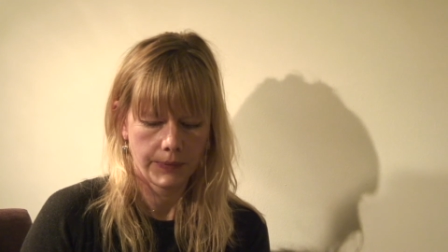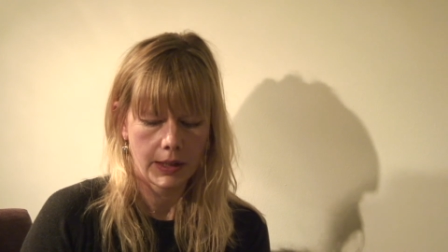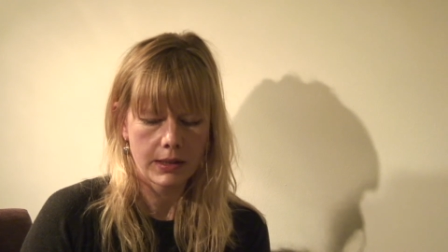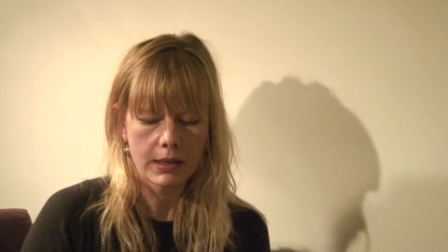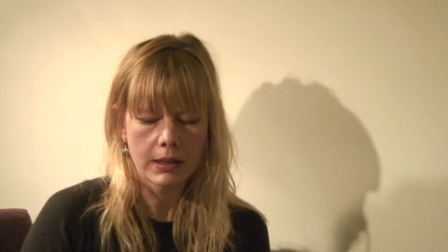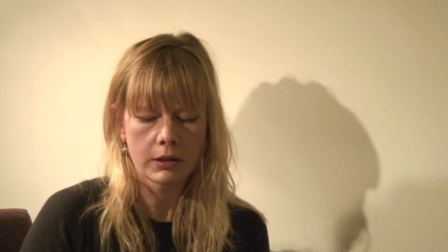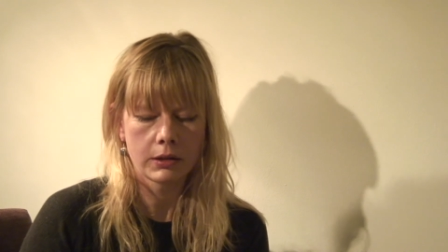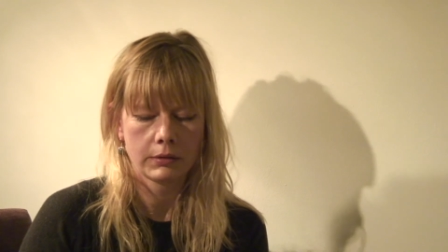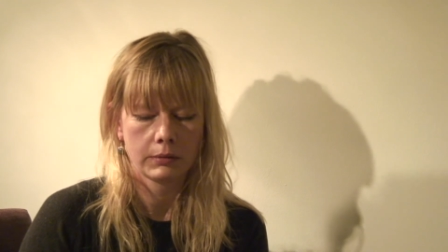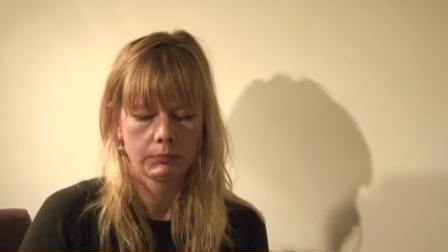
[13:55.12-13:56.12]

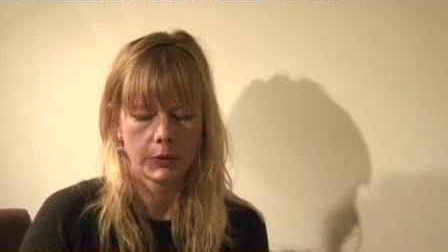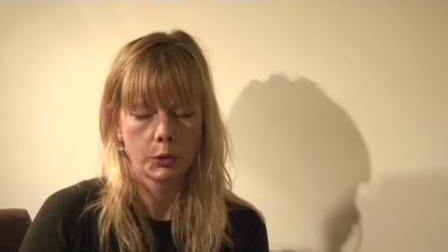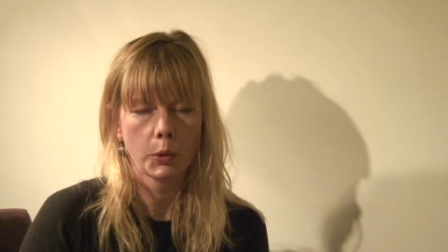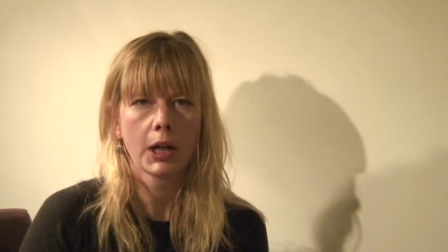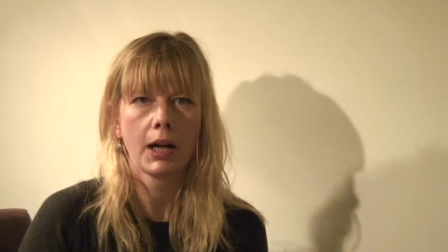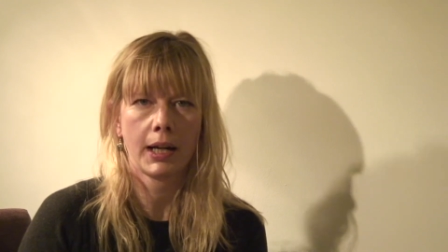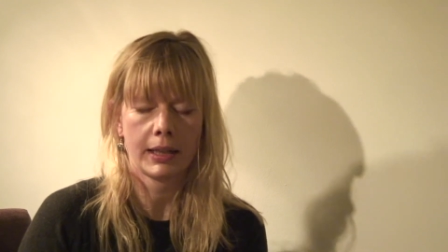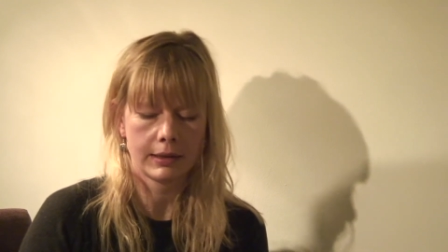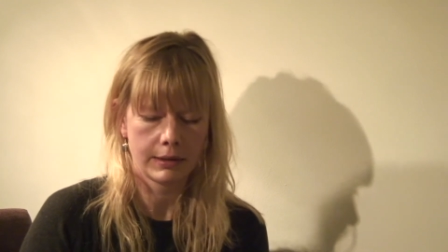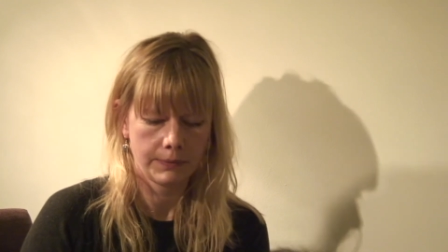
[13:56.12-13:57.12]
Still, you were
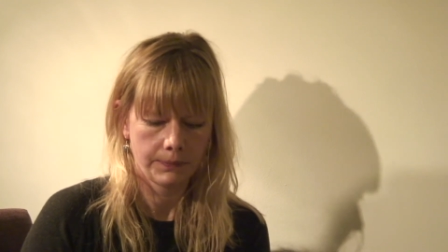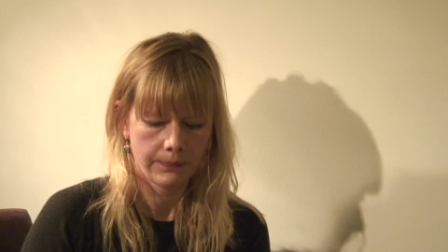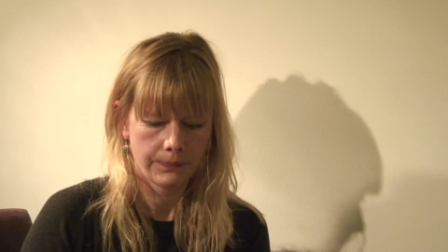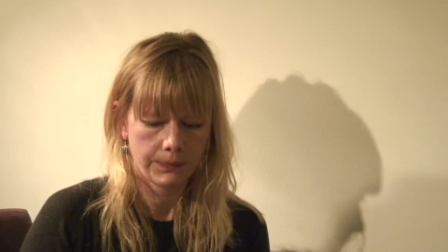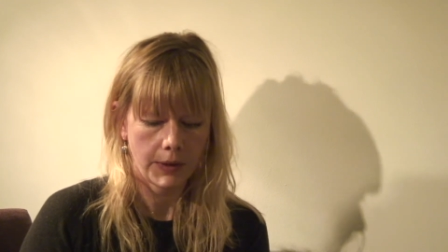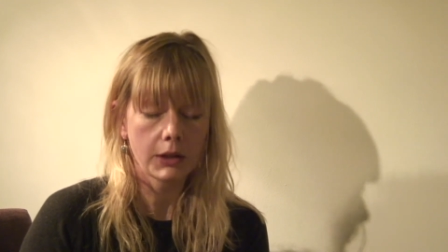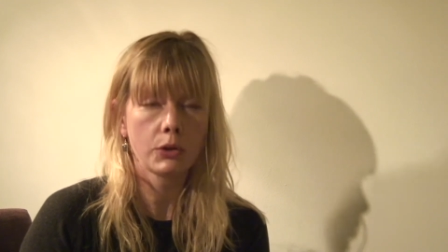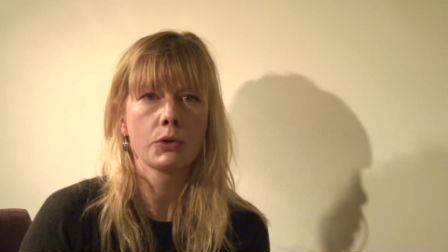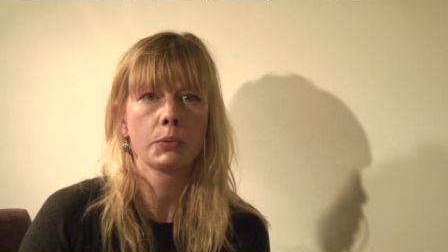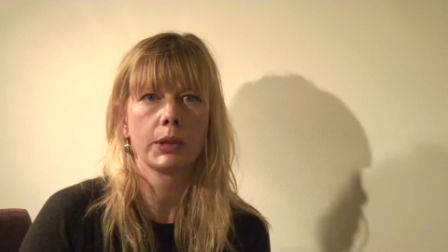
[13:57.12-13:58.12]
kind,
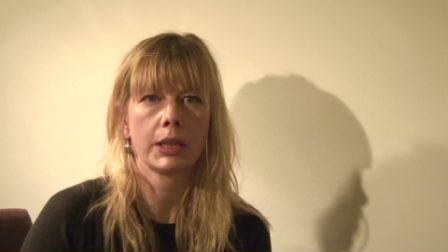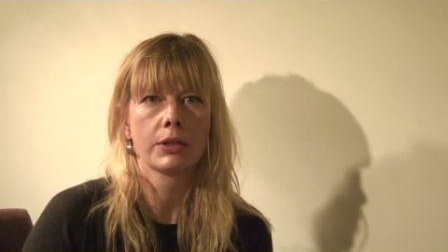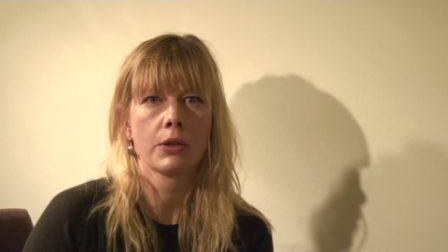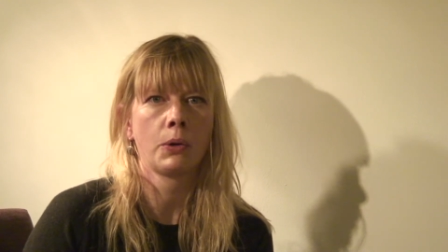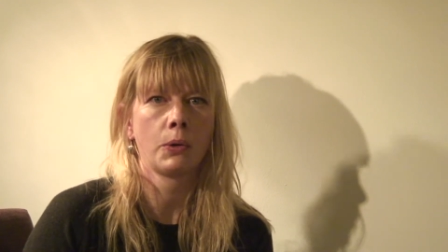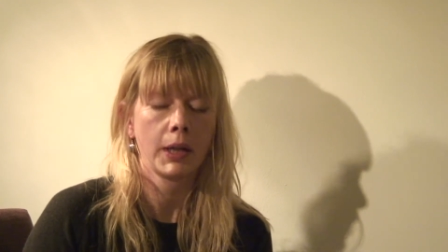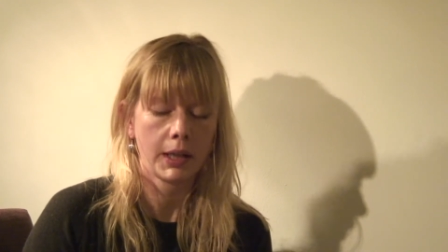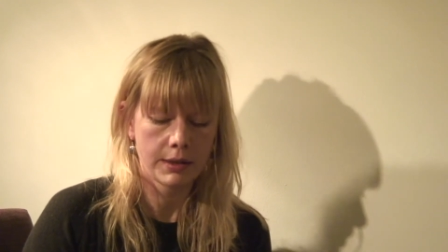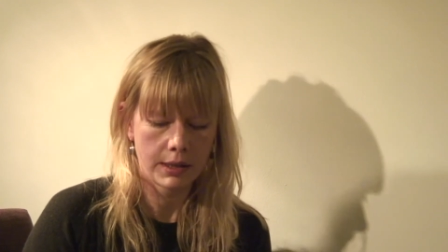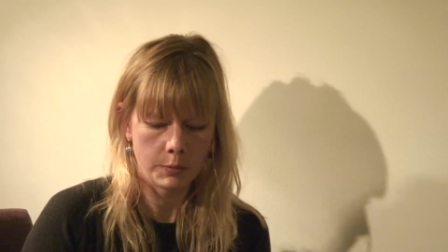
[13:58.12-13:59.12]
unusually so,
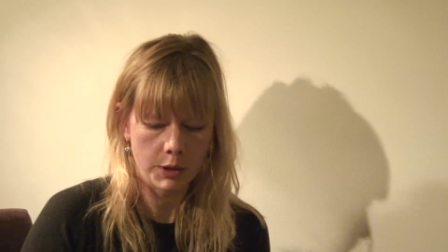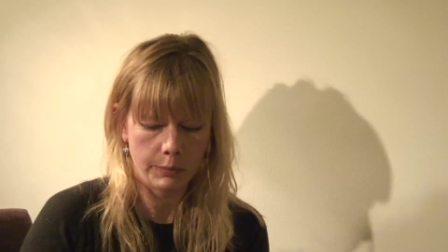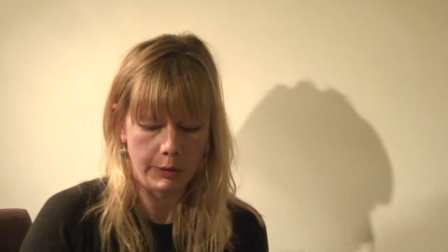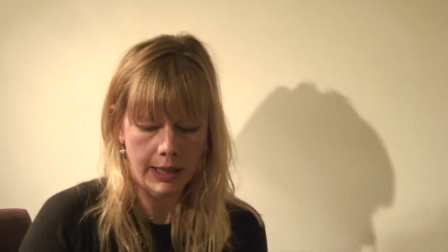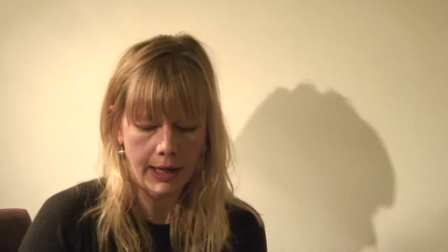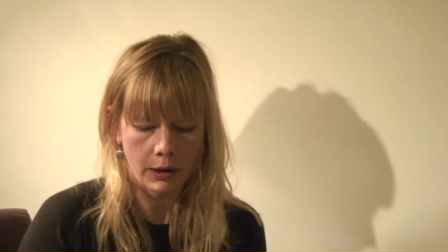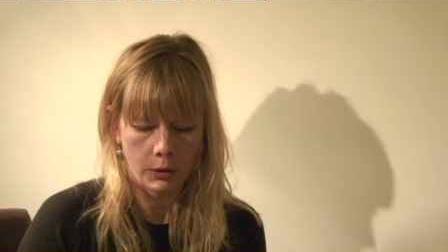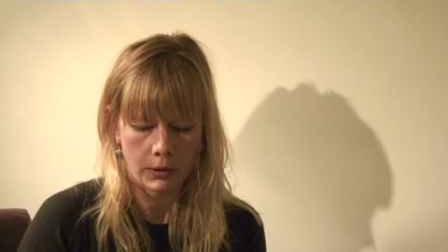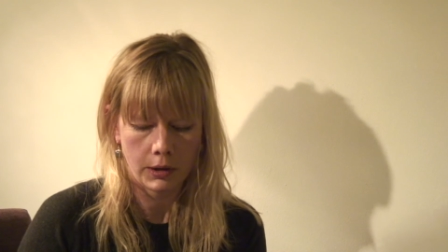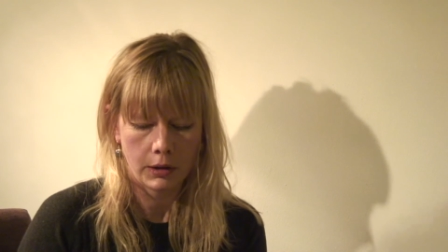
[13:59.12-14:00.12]
it seems to me
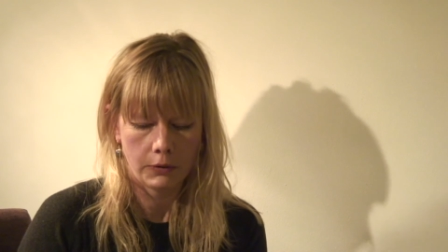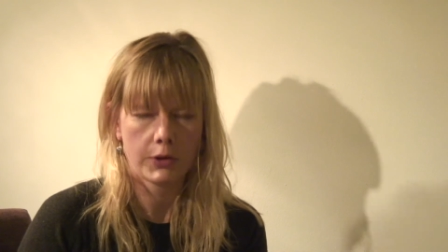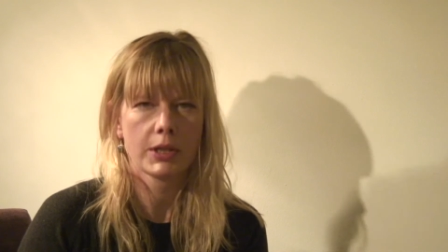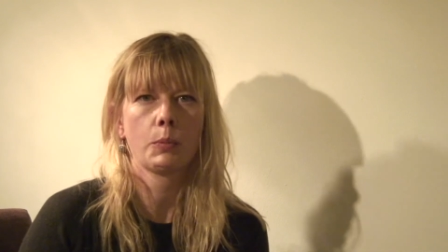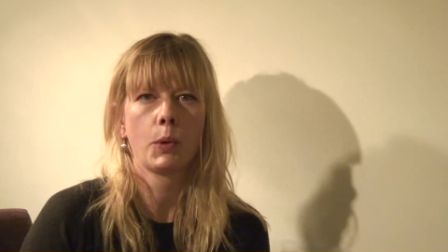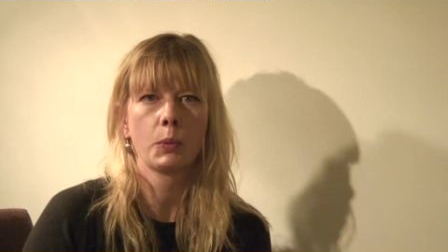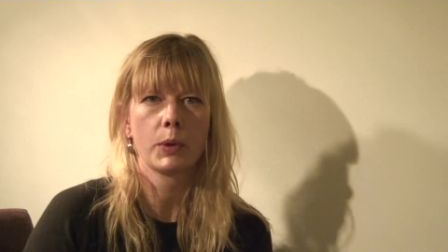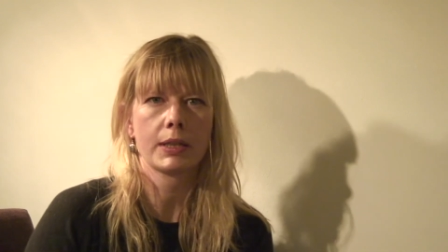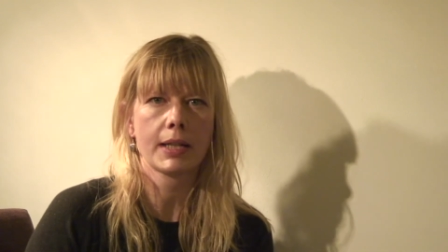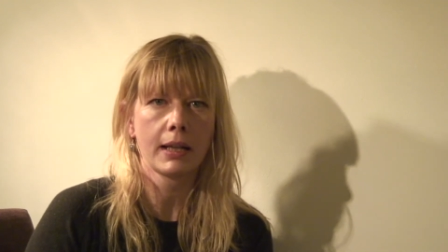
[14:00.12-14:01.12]
now, for someone
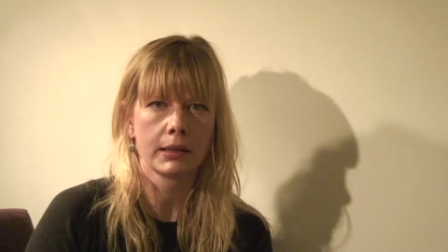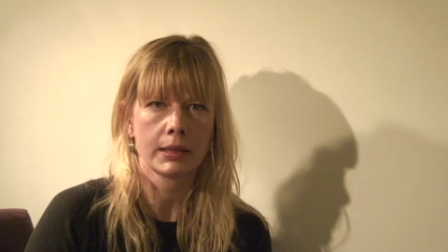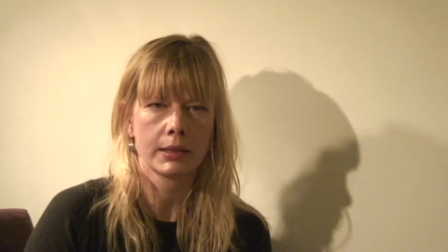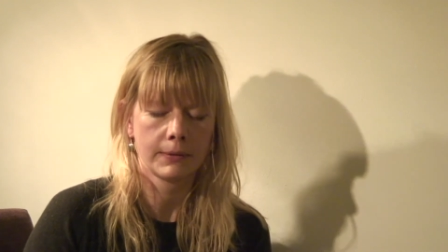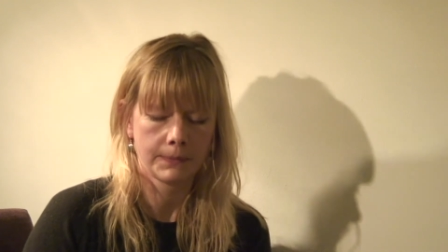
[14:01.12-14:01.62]
with talent.